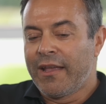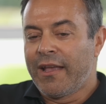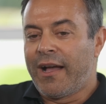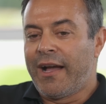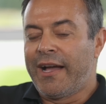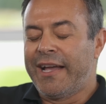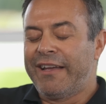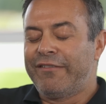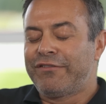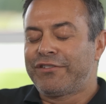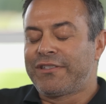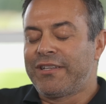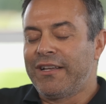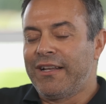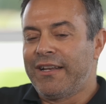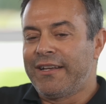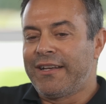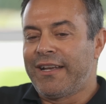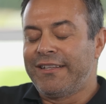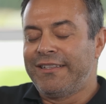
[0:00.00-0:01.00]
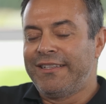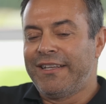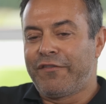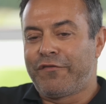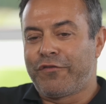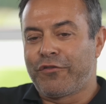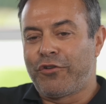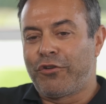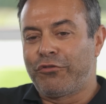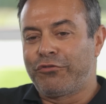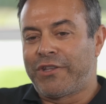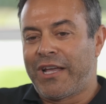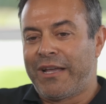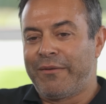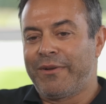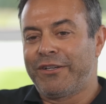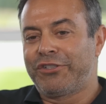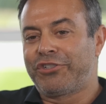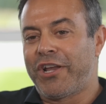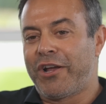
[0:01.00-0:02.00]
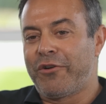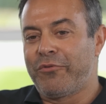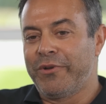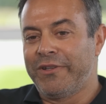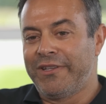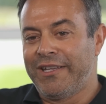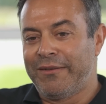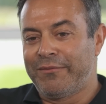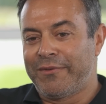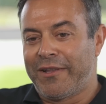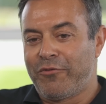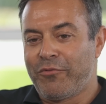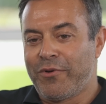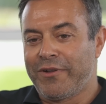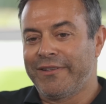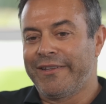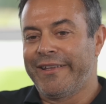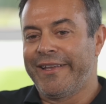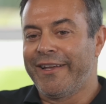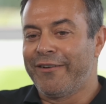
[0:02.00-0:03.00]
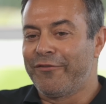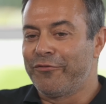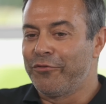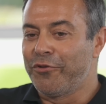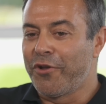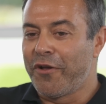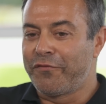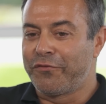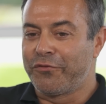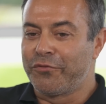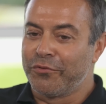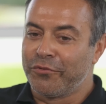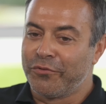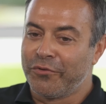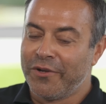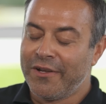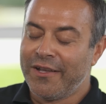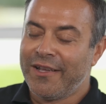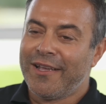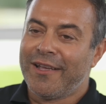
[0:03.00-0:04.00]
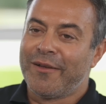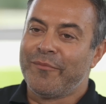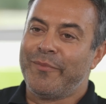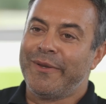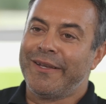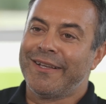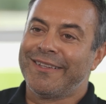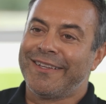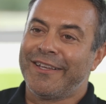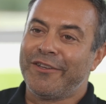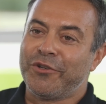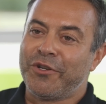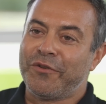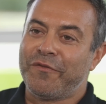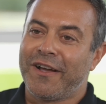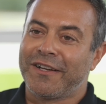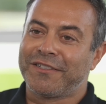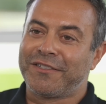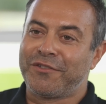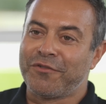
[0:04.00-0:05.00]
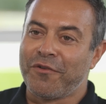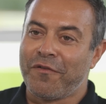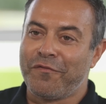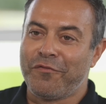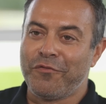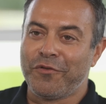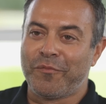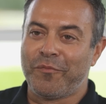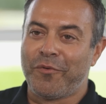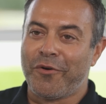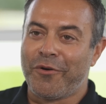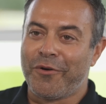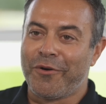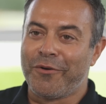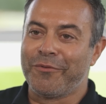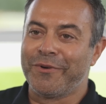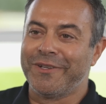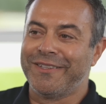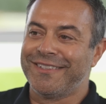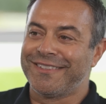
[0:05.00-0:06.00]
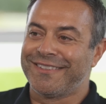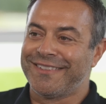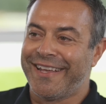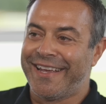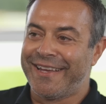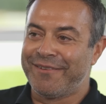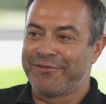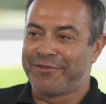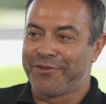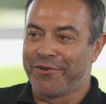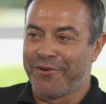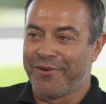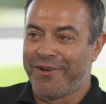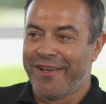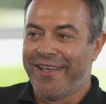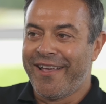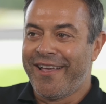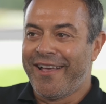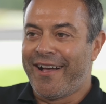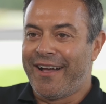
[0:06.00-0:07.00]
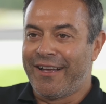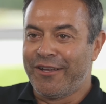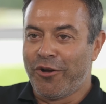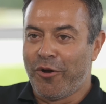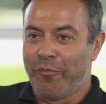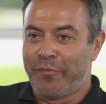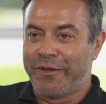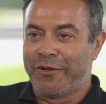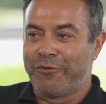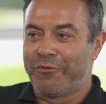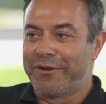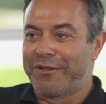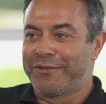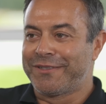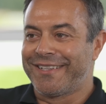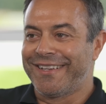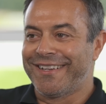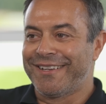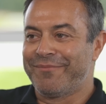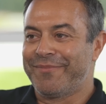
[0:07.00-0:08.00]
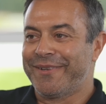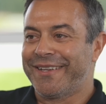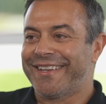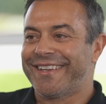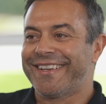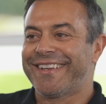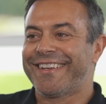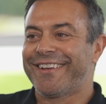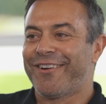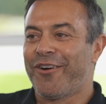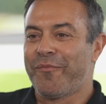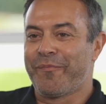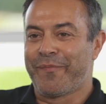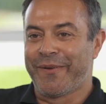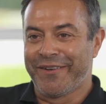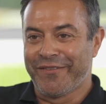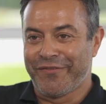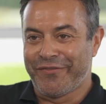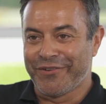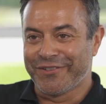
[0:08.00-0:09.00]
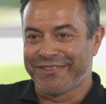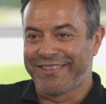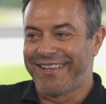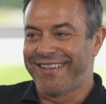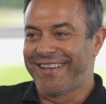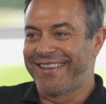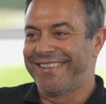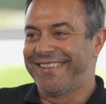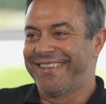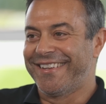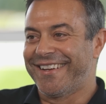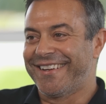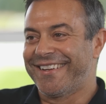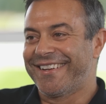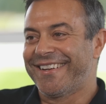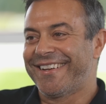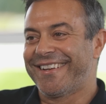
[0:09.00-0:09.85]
I have still an idea for a long time I share with him that one day I would love to build a university of football with his name, so I hope he will still be open for that idea.